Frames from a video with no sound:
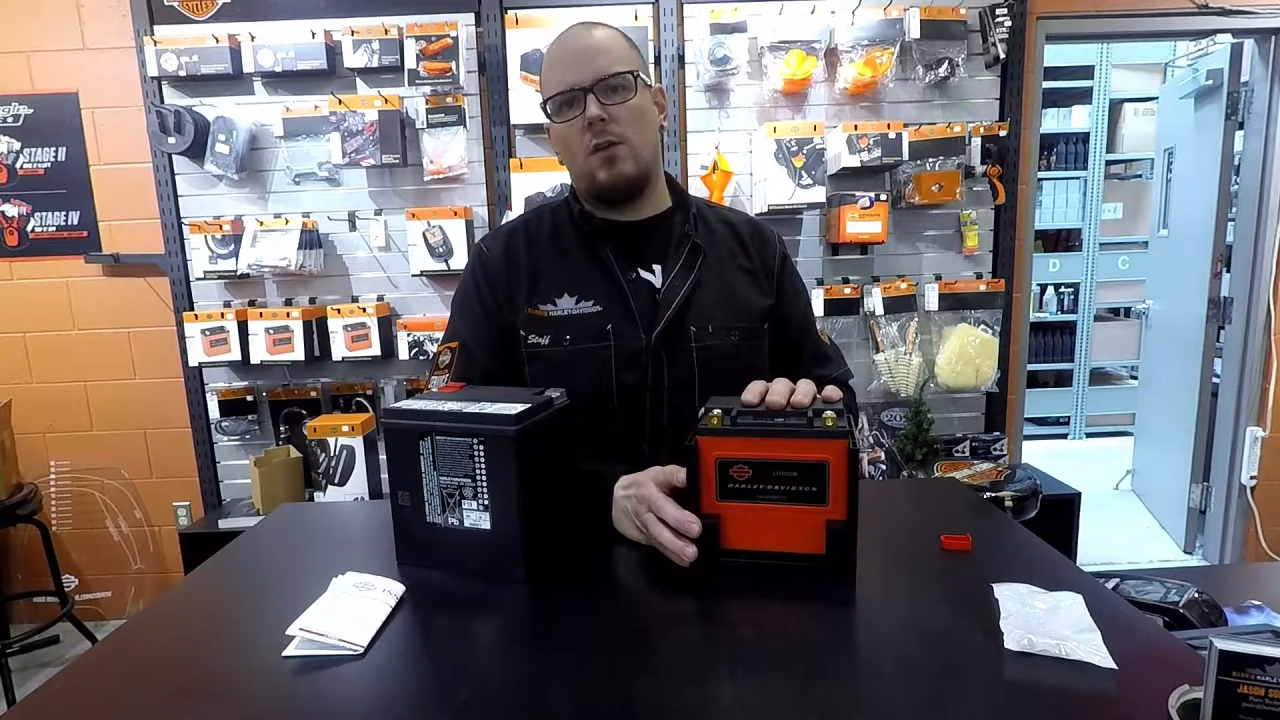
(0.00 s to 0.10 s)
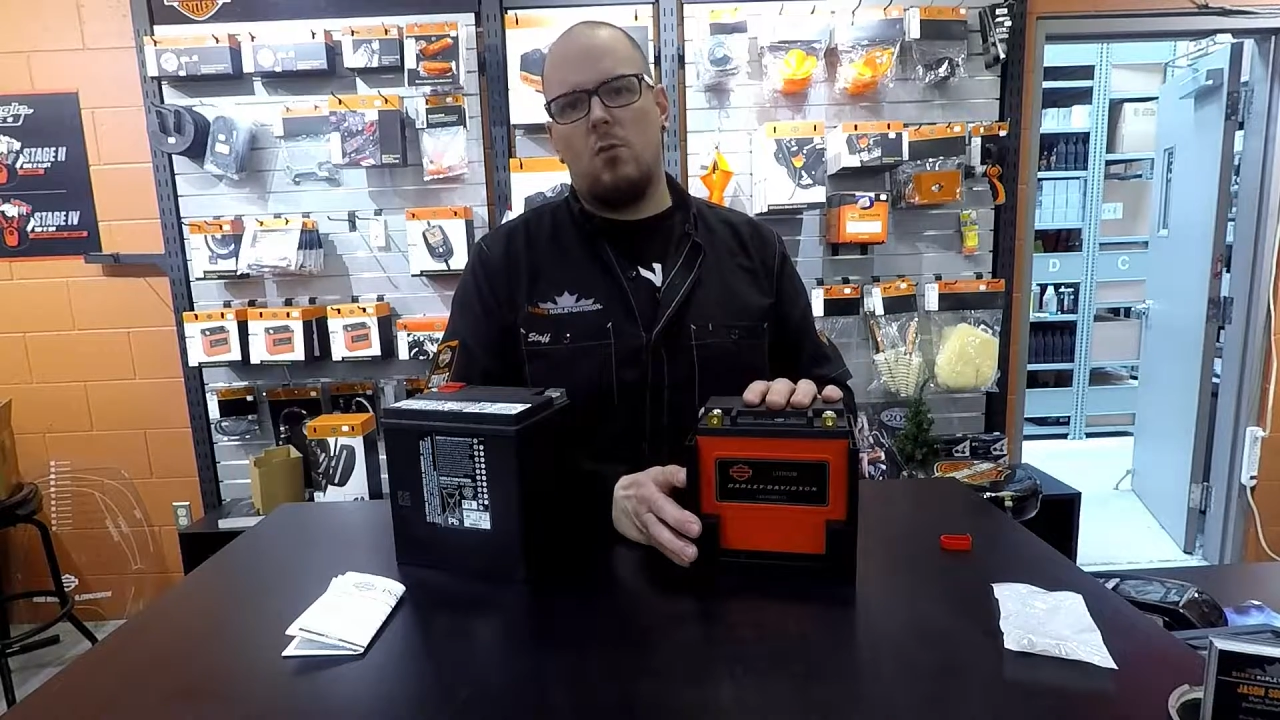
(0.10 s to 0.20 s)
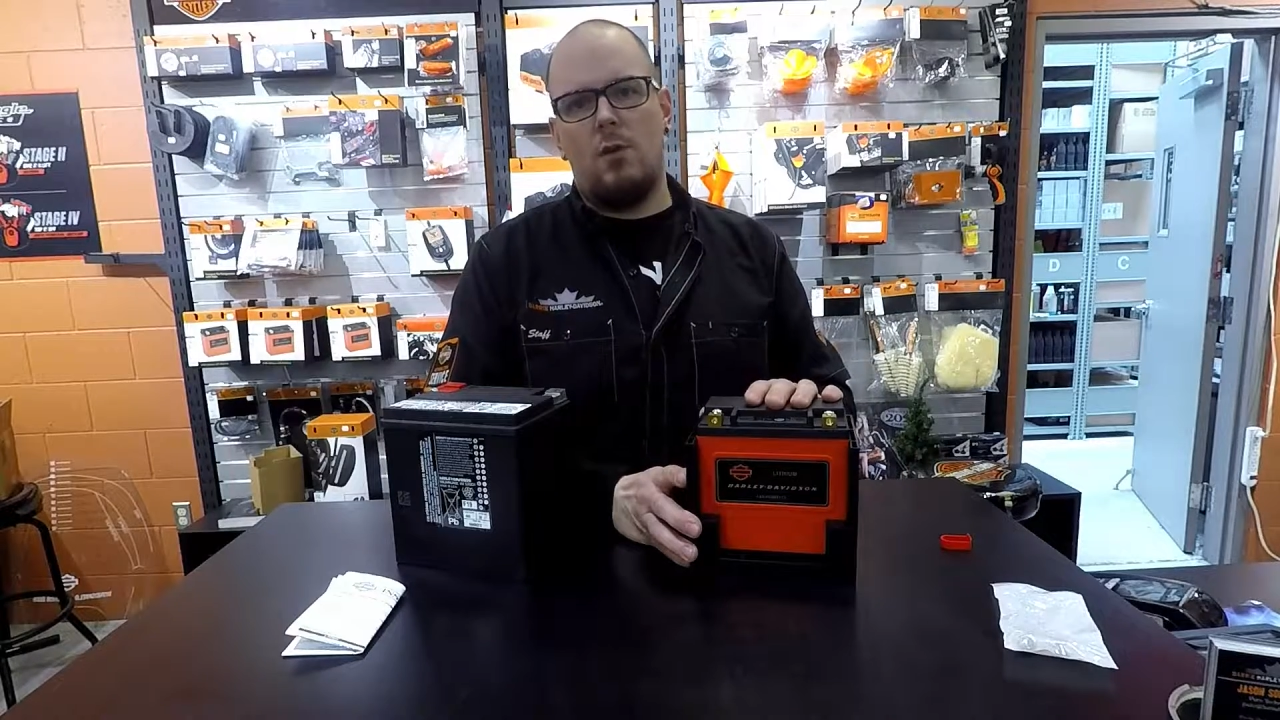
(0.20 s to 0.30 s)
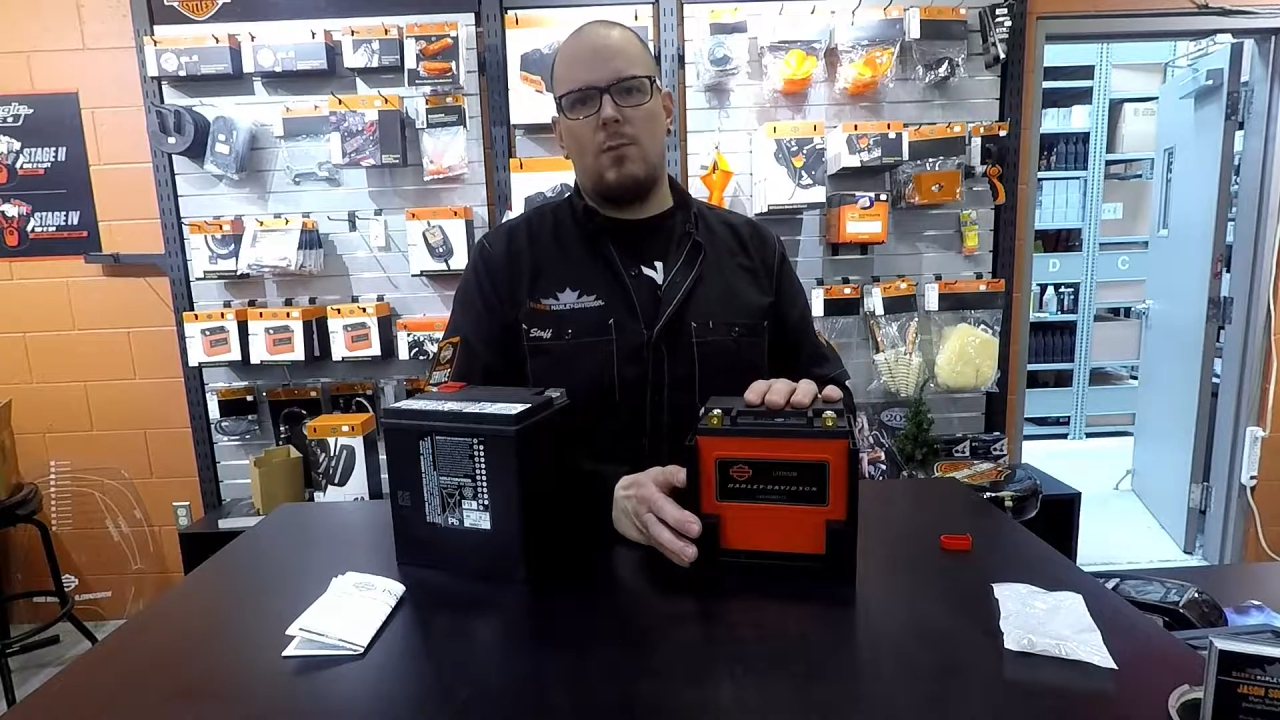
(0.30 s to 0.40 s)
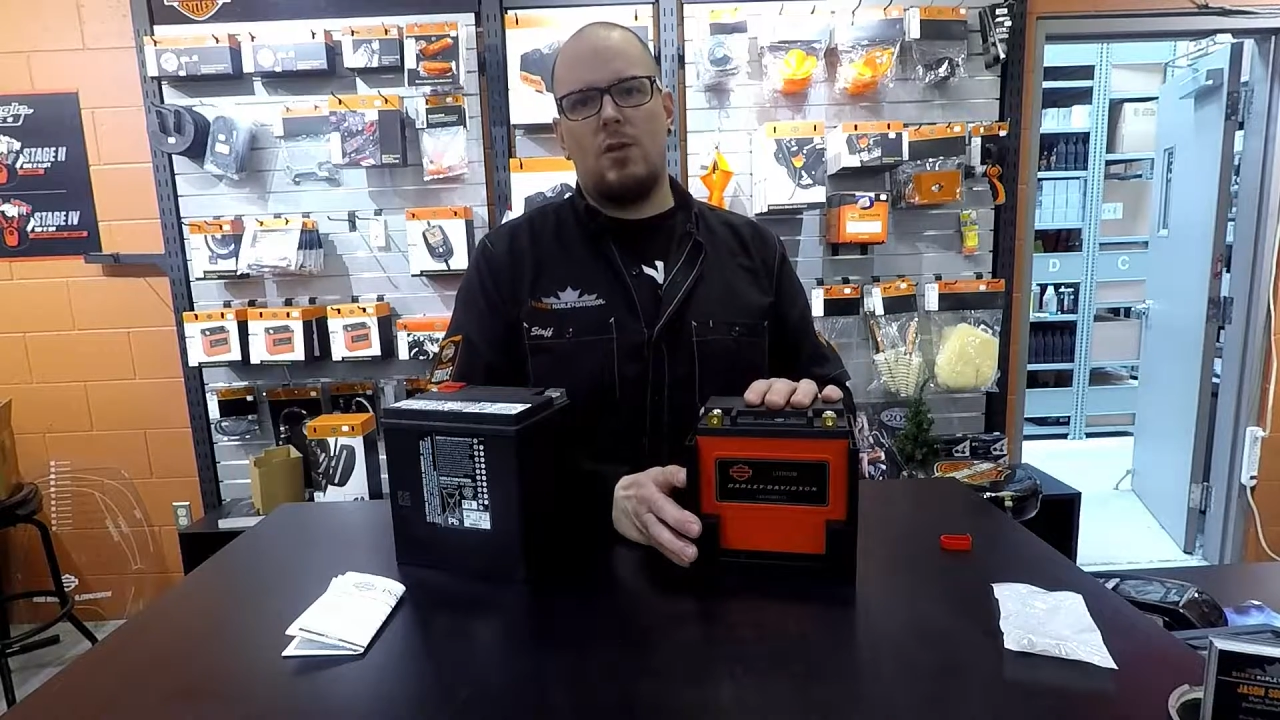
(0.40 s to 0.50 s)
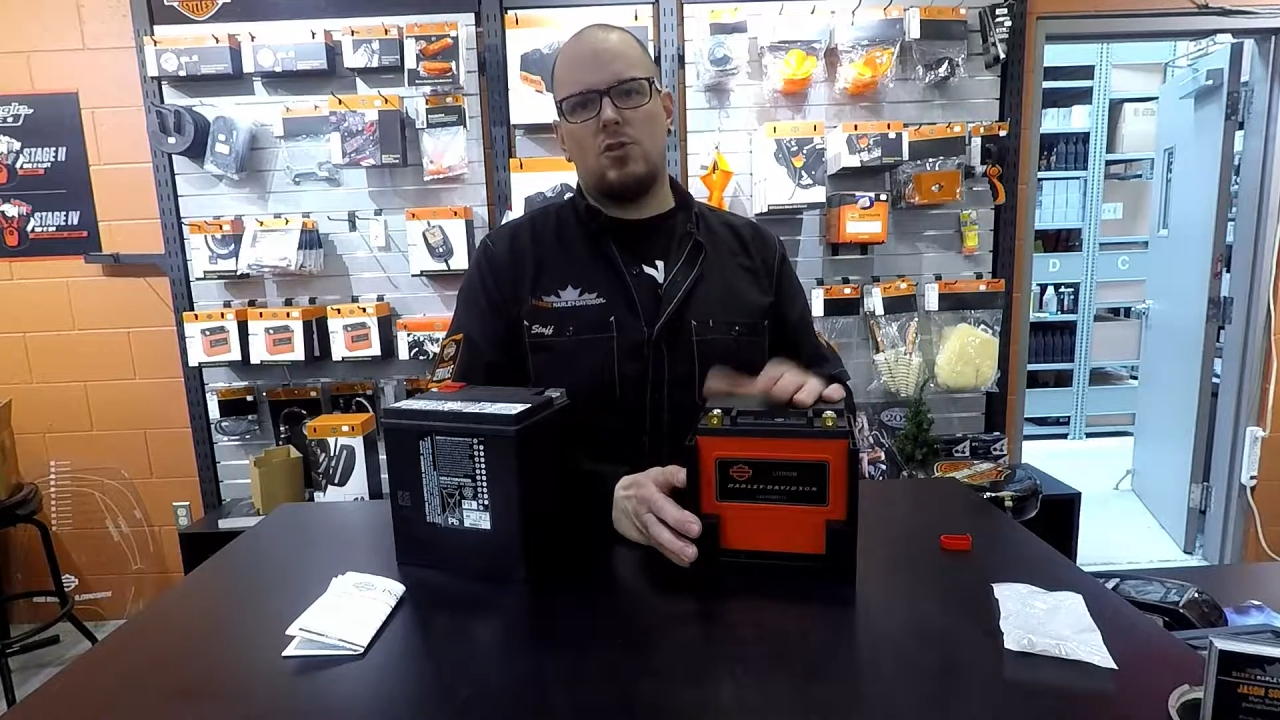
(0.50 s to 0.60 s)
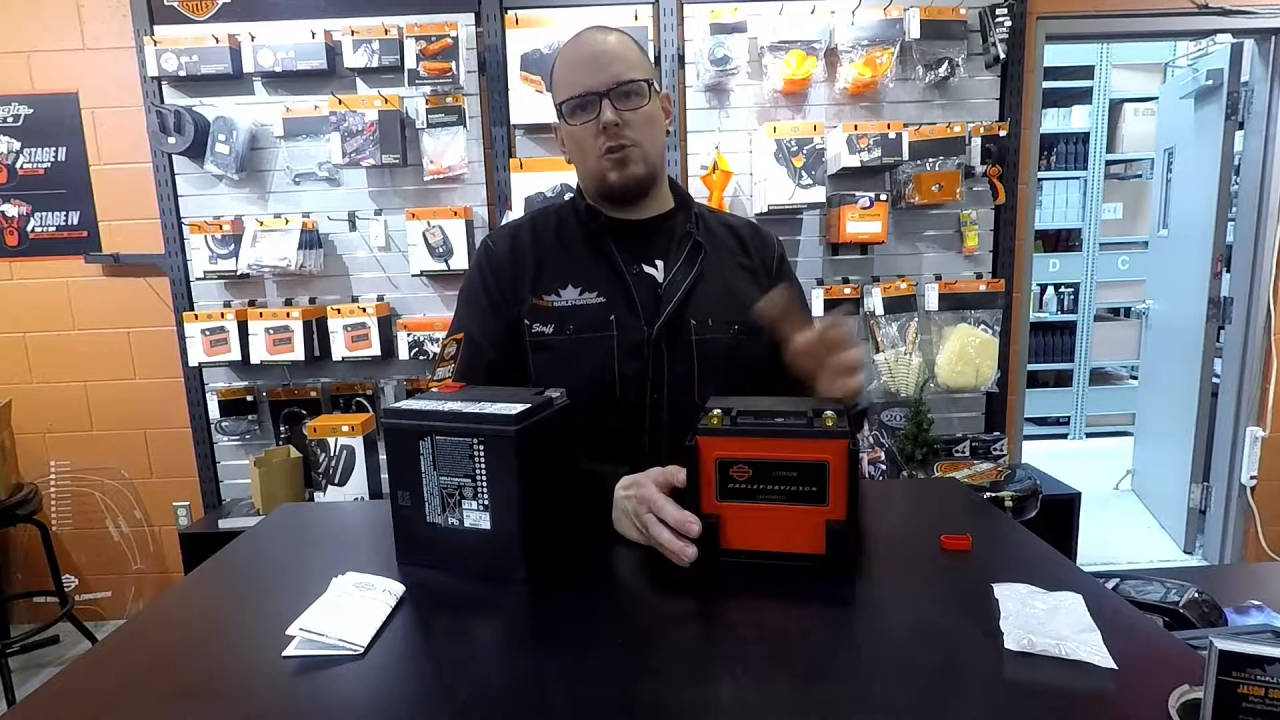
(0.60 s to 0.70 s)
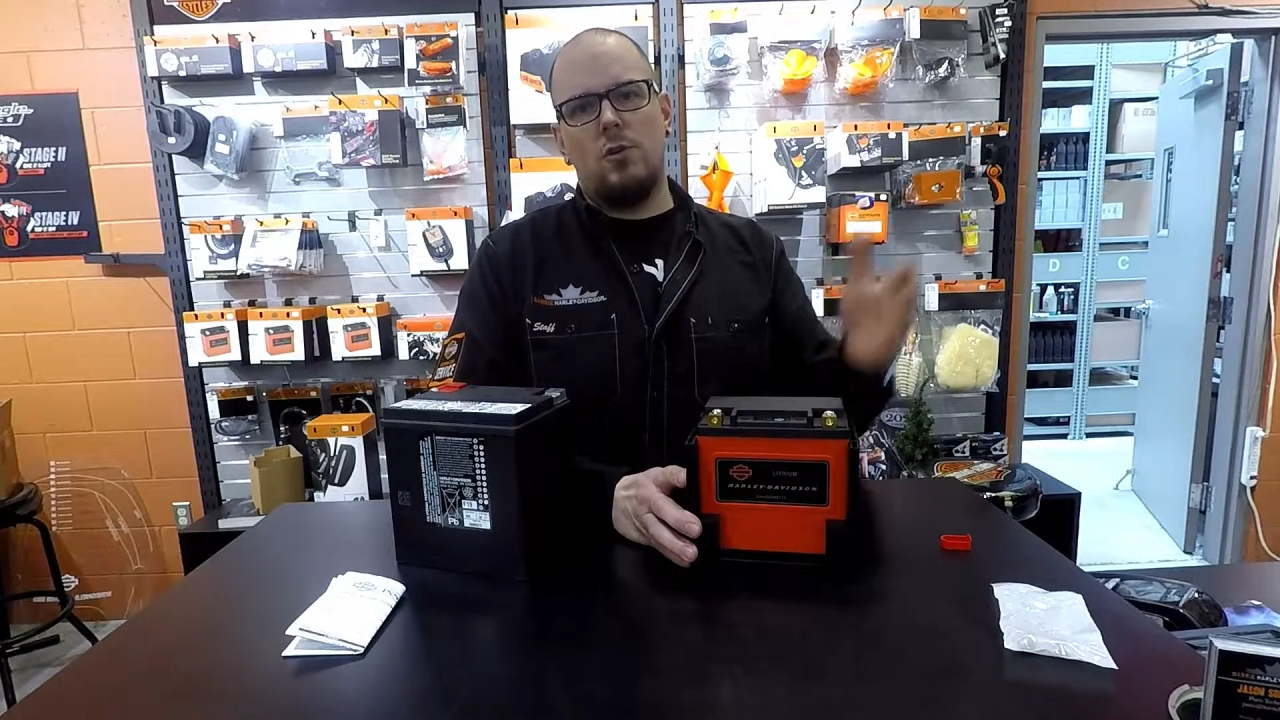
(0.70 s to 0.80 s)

you want to make sure